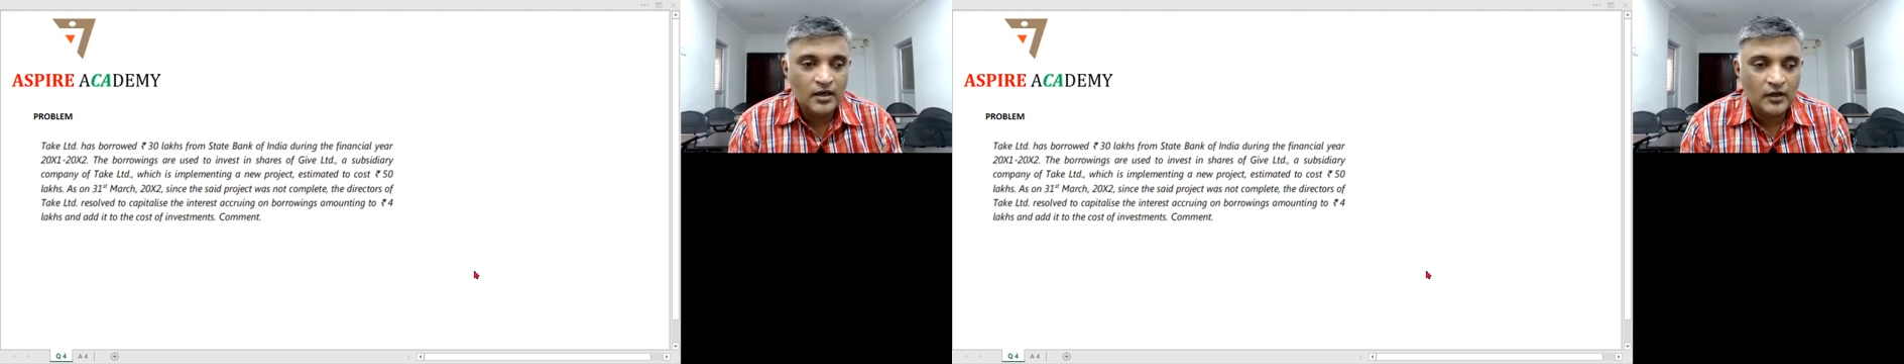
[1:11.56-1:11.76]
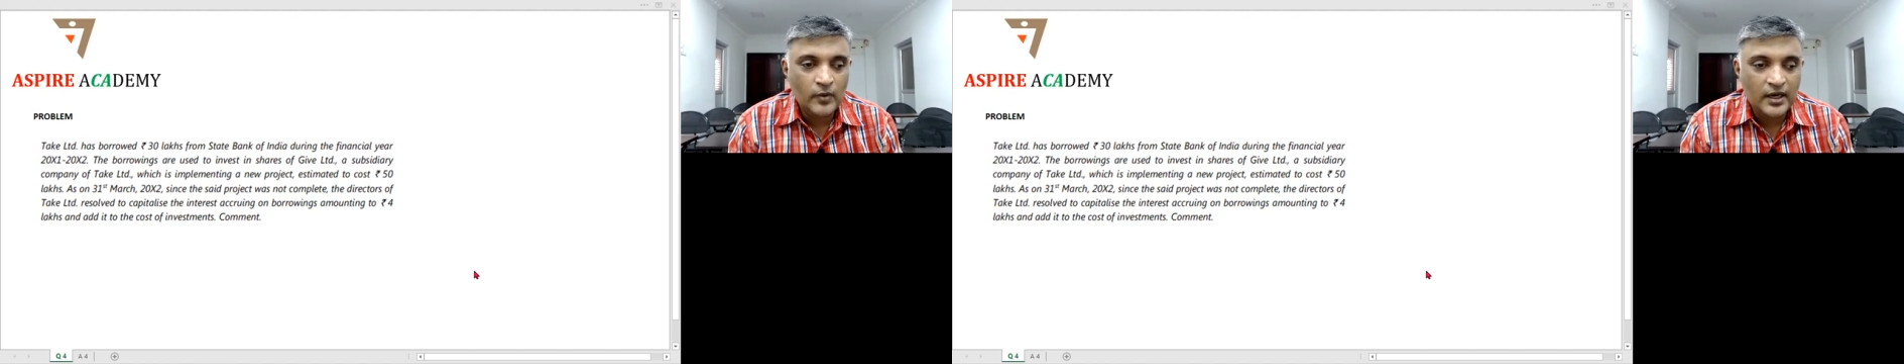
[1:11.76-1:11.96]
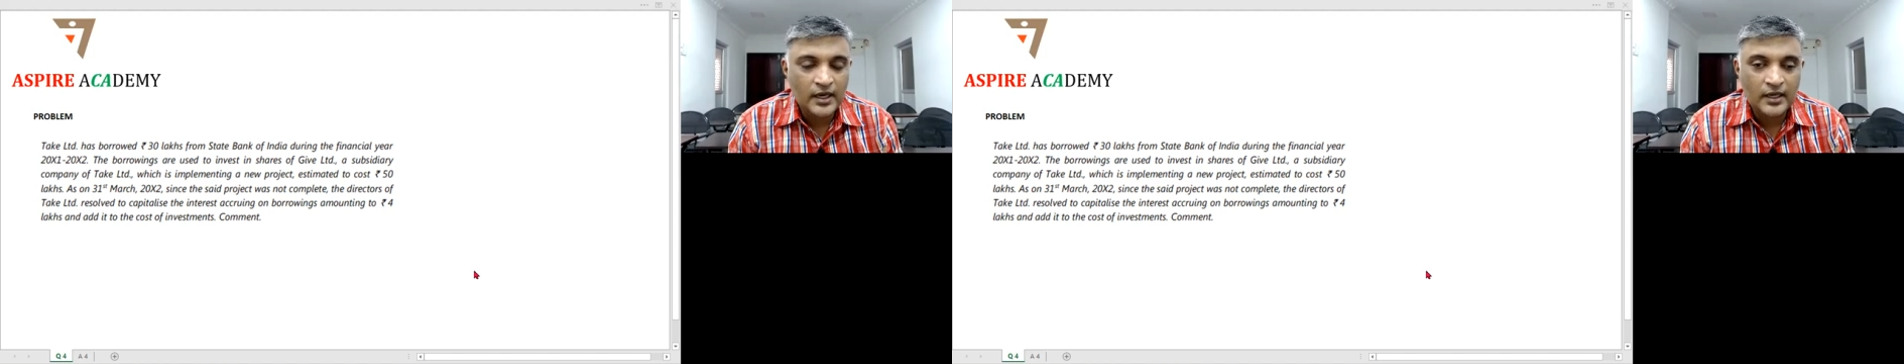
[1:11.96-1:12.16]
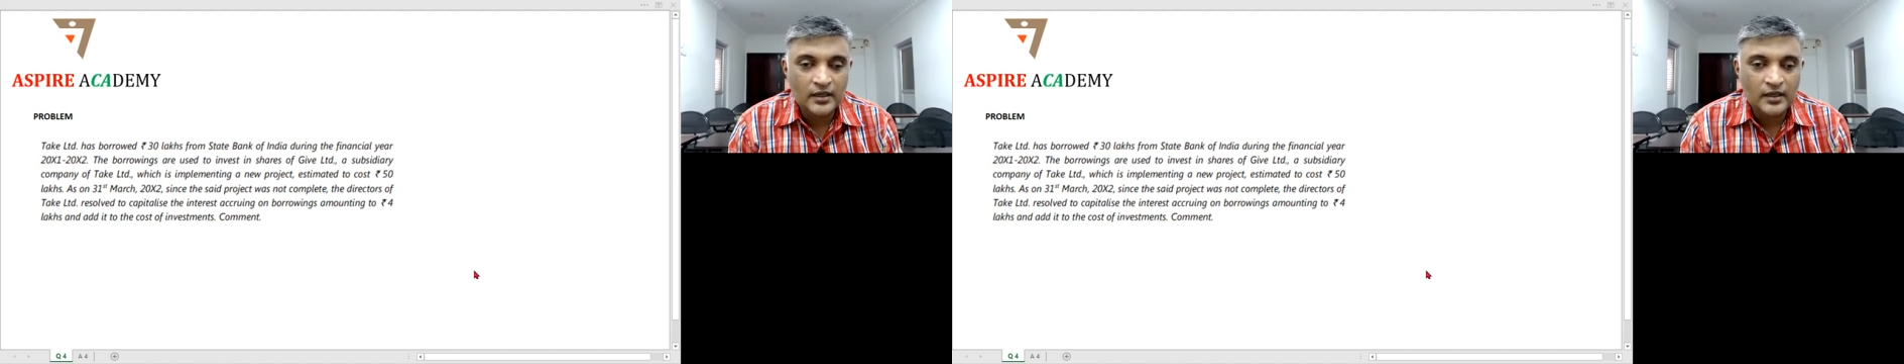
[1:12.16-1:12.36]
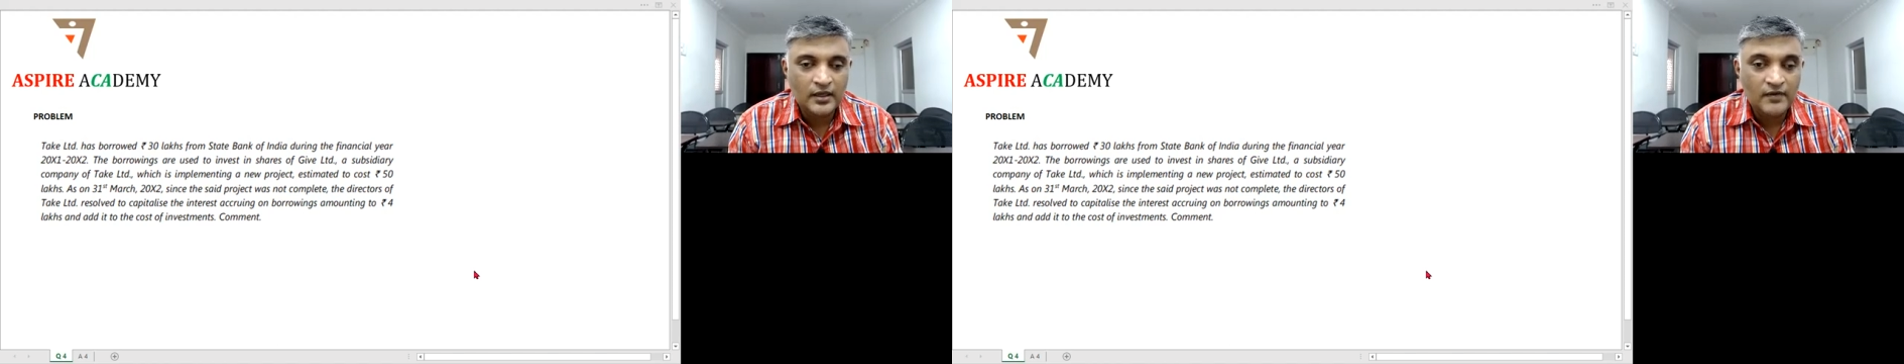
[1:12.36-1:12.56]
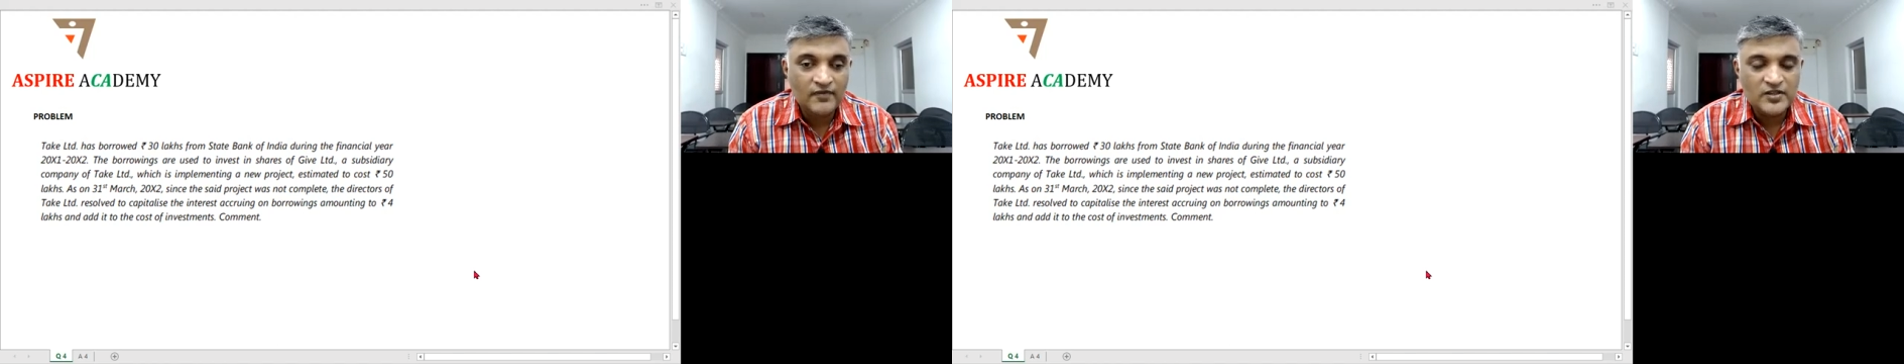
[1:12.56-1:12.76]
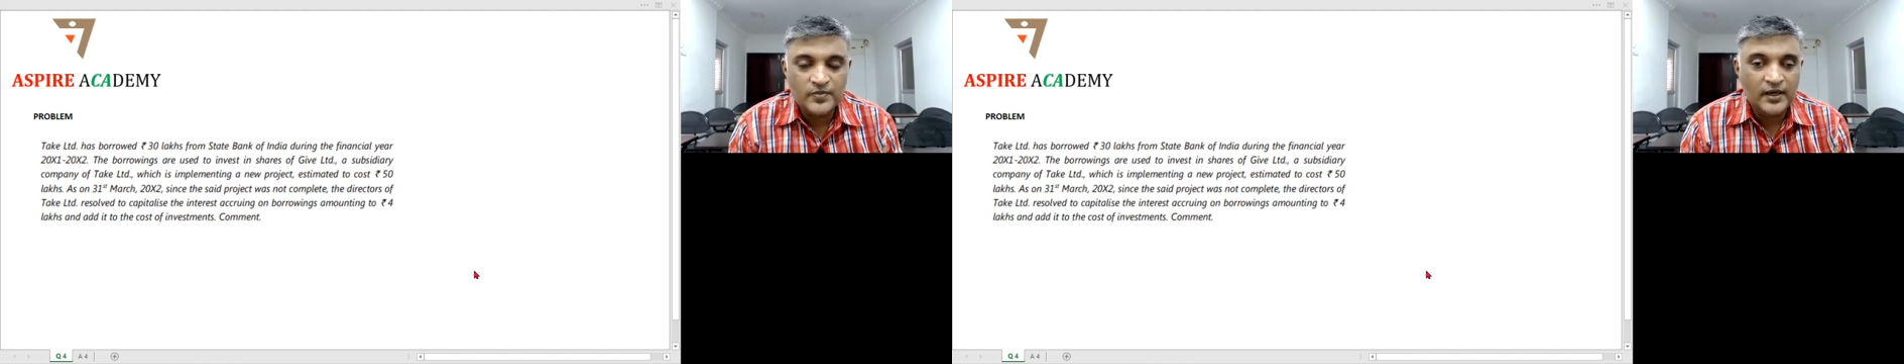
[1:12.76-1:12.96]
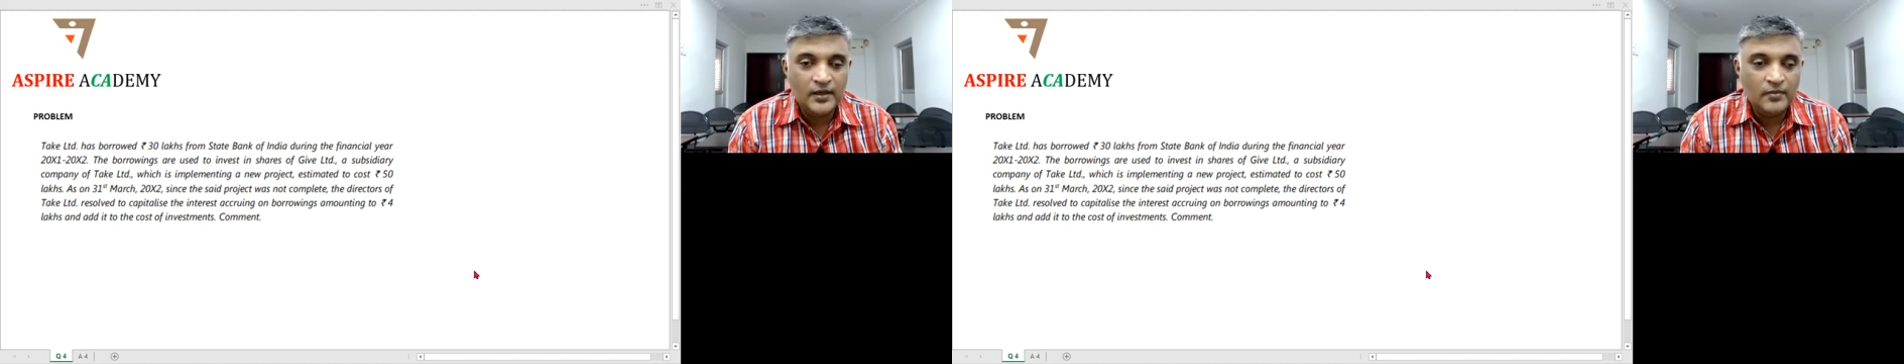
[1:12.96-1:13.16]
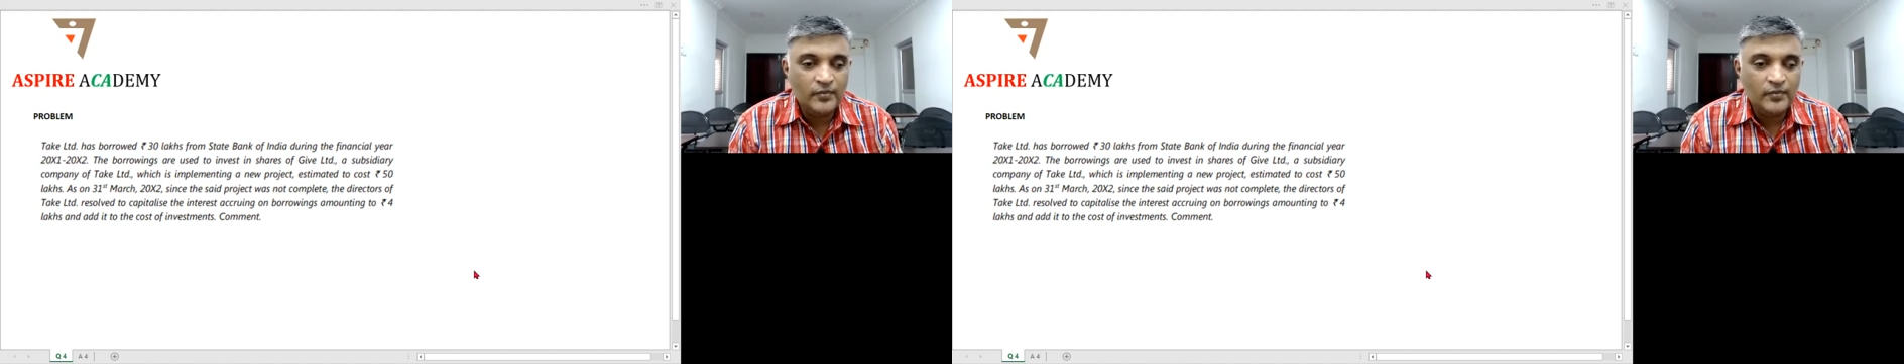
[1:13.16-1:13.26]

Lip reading: acquiring an investment.